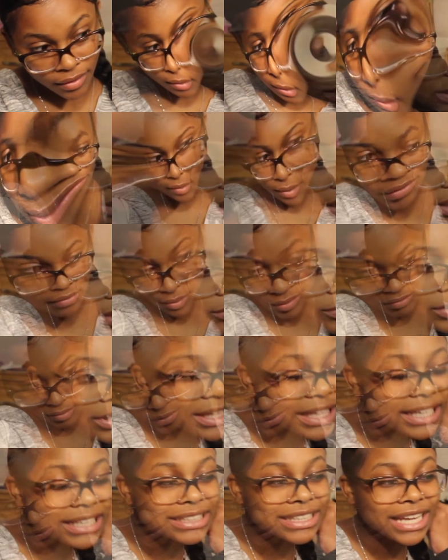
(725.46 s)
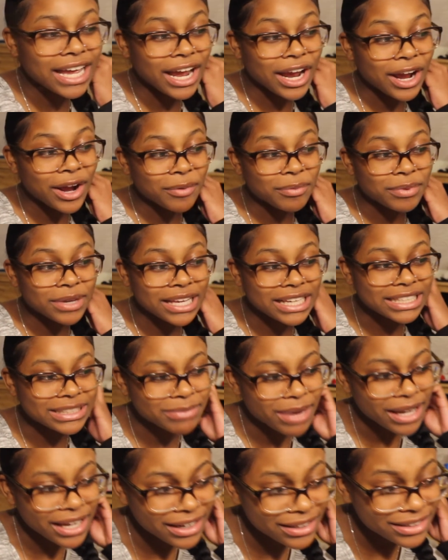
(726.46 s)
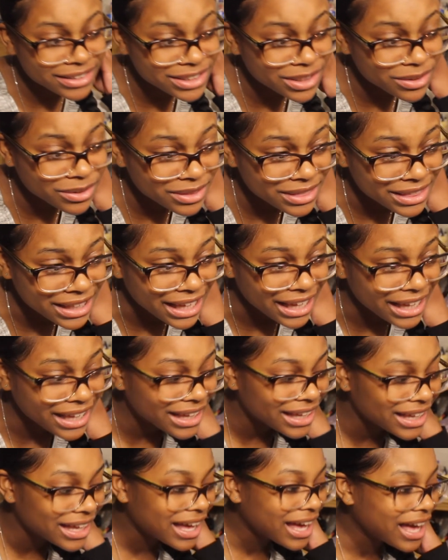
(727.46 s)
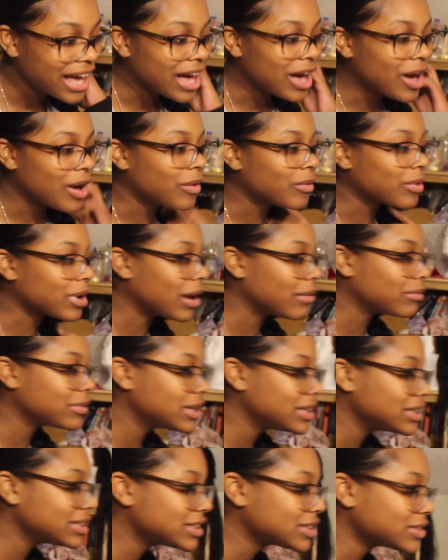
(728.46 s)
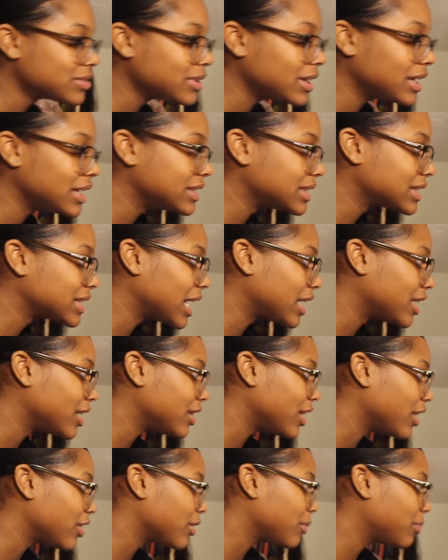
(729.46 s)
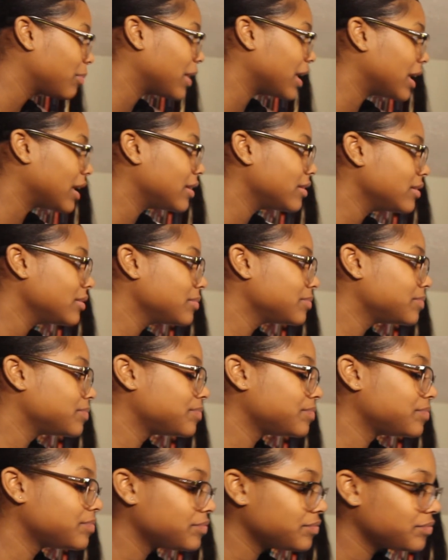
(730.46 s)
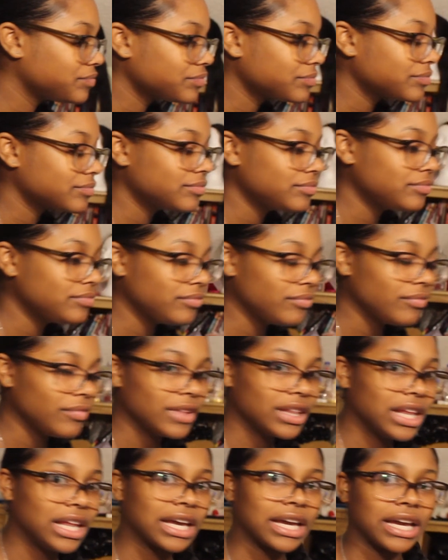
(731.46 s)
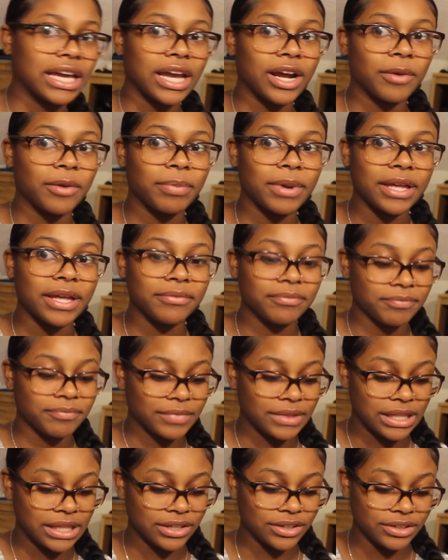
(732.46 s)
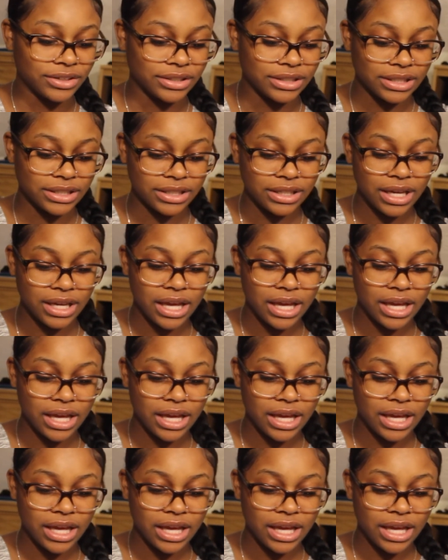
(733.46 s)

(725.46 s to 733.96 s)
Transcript: Hopefully with this hair, because my hair is so thick, what I'm gonna do is get another pin, like a hairpin, literally,